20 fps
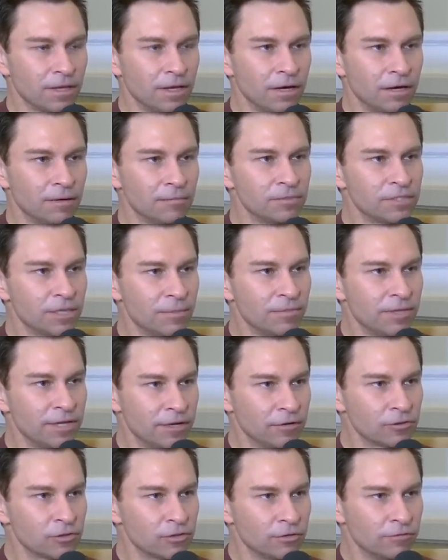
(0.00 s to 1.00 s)
Uh, something
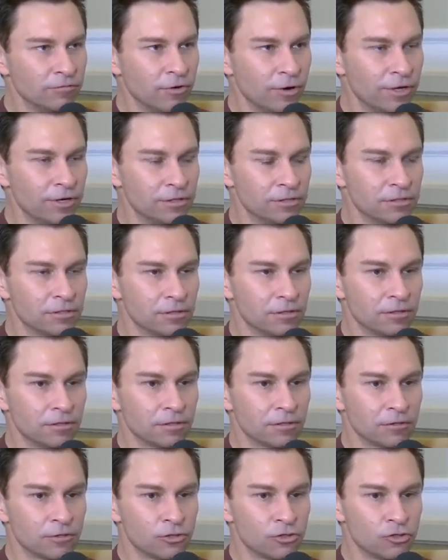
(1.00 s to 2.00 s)
else to avoid is
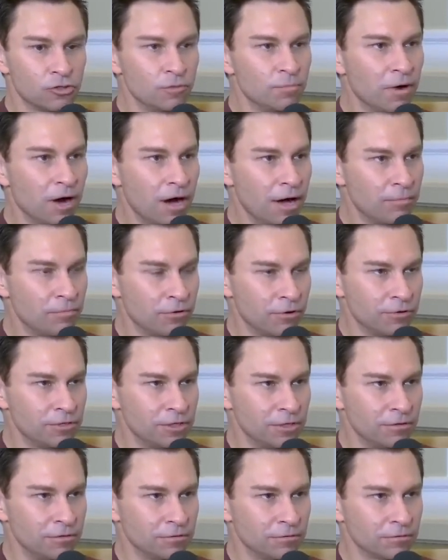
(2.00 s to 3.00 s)
super high
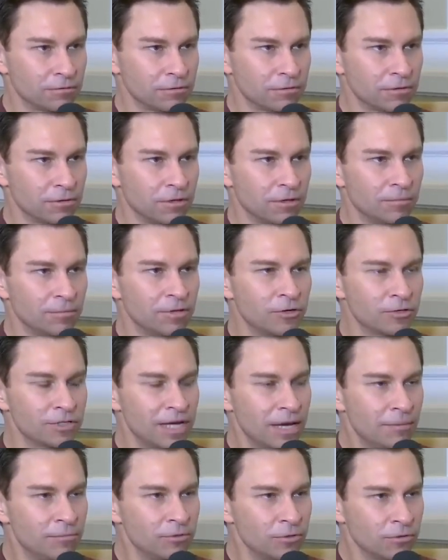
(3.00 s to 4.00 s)
protein uh, because
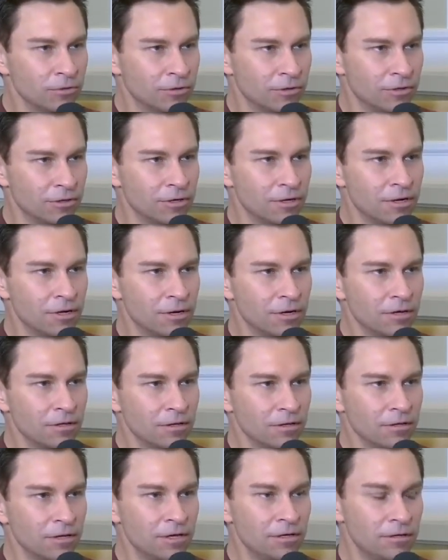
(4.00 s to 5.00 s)
mTOR,
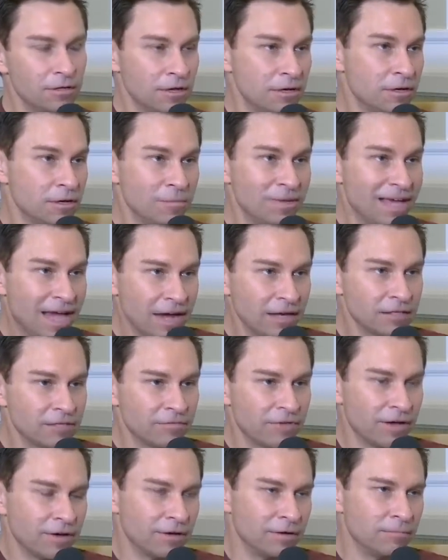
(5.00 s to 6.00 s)
it, it can be
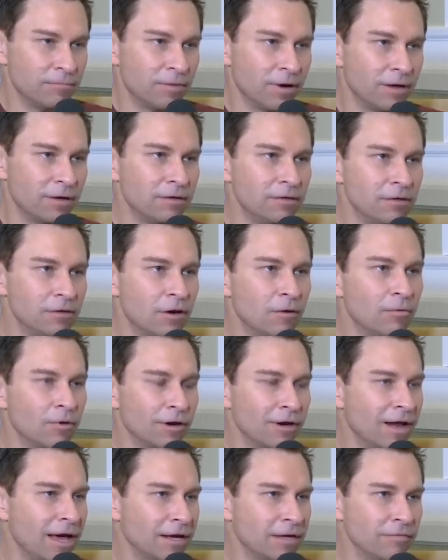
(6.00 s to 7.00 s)
activated, but you don't
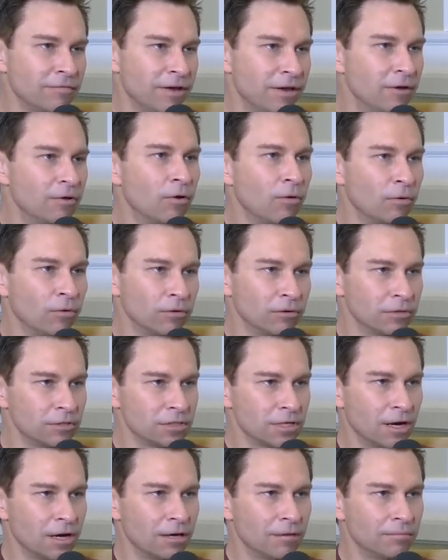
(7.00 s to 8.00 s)
want it activated all the
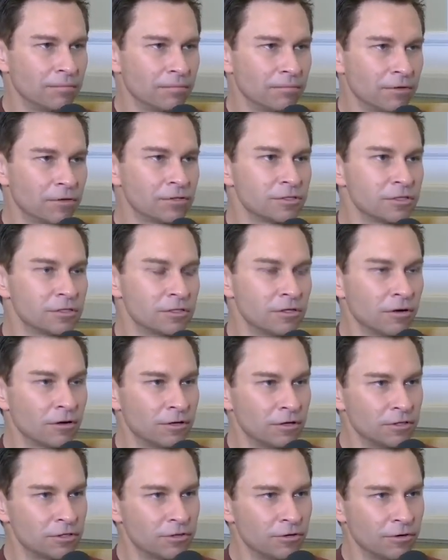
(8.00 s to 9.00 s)
time because it's not
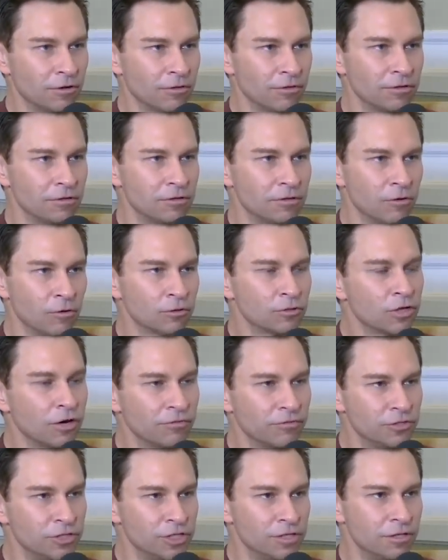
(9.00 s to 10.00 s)
going to turn on the
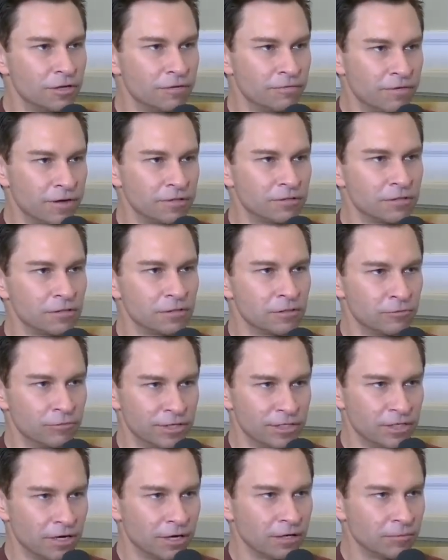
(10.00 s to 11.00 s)
autophagy, the defenses to
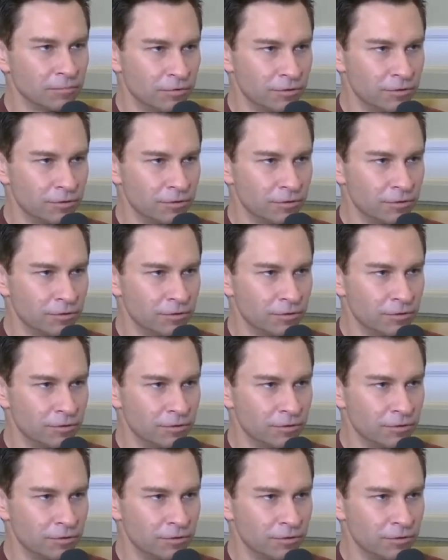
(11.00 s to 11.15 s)
recycle